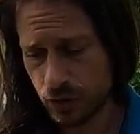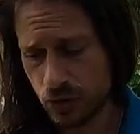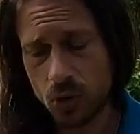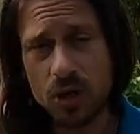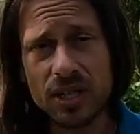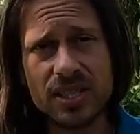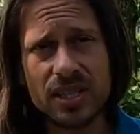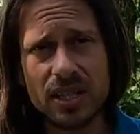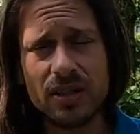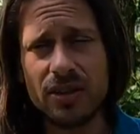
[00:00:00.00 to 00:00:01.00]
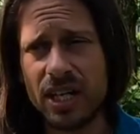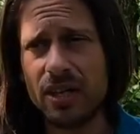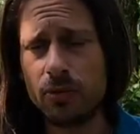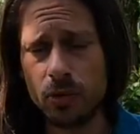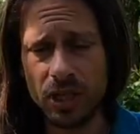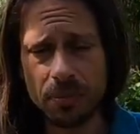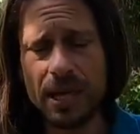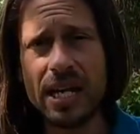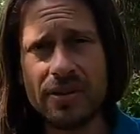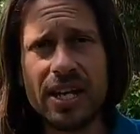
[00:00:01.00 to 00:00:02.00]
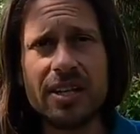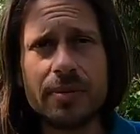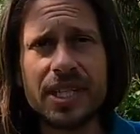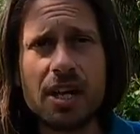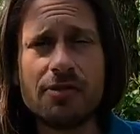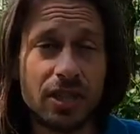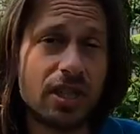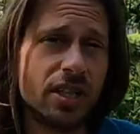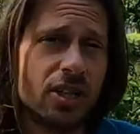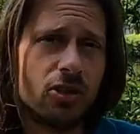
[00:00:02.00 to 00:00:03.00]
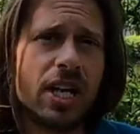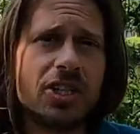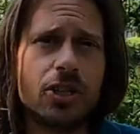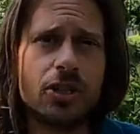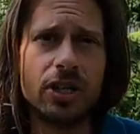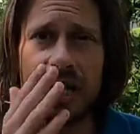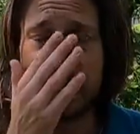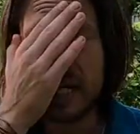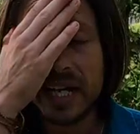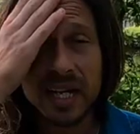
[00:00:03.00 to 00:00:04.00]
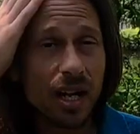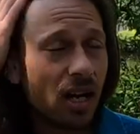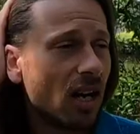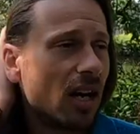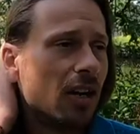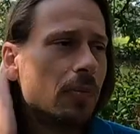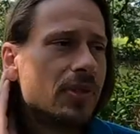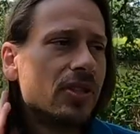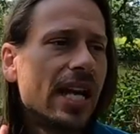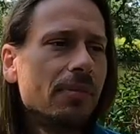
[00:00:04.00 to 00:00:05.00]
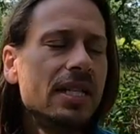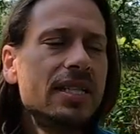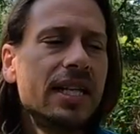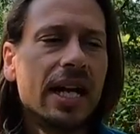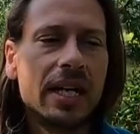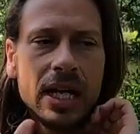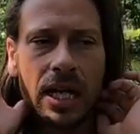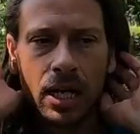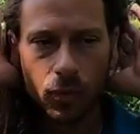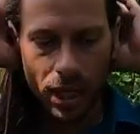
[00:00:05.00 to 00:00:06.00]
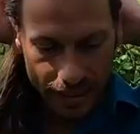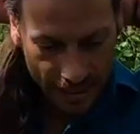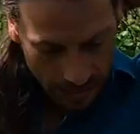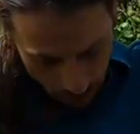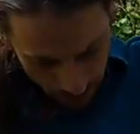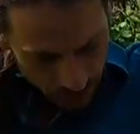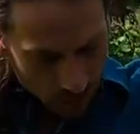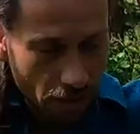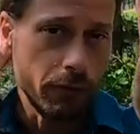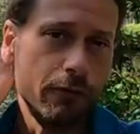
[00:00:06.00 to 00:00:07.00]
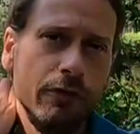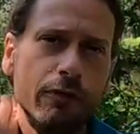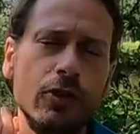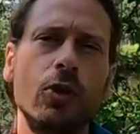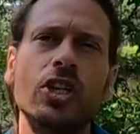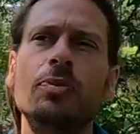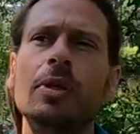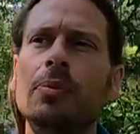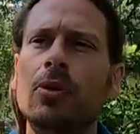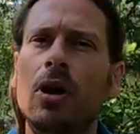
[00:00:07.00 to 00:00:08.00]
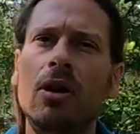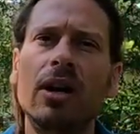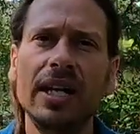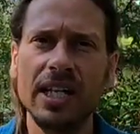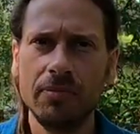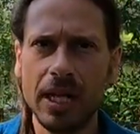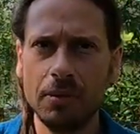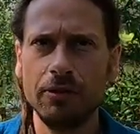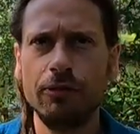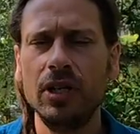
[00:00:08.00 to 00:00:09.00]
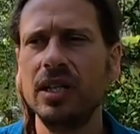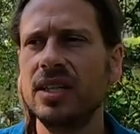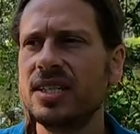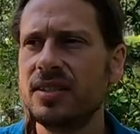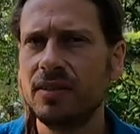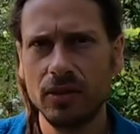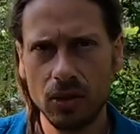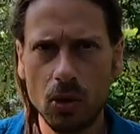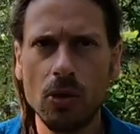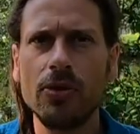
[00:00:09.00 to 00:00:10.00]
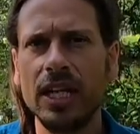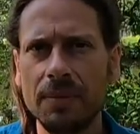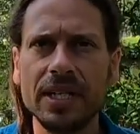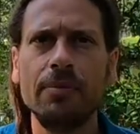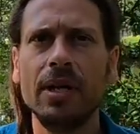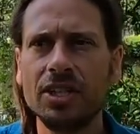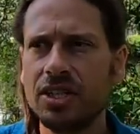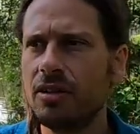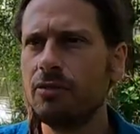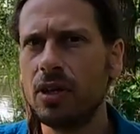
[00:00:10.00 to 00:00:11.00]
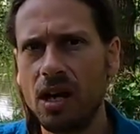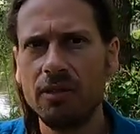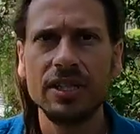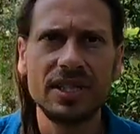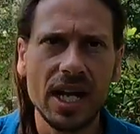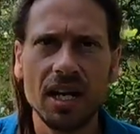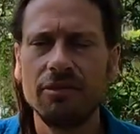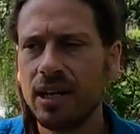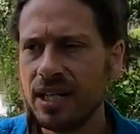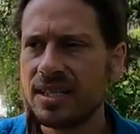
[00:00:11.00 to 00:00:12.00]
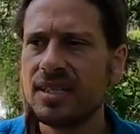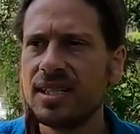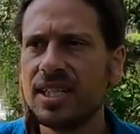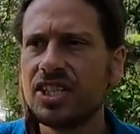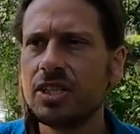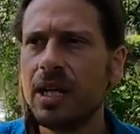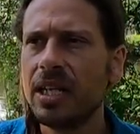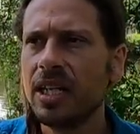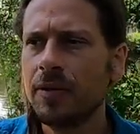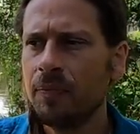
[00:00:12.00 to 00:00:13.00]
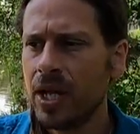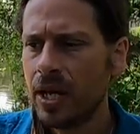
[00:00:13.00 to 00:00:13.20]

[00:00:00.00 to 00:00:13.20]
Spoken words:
Taurus, their ruling planet, they themselves are going to go retrograde. So that means that right now, your Taurus people already may be feeling this, the whole themes I mentioned of love and sacrifice and decision making.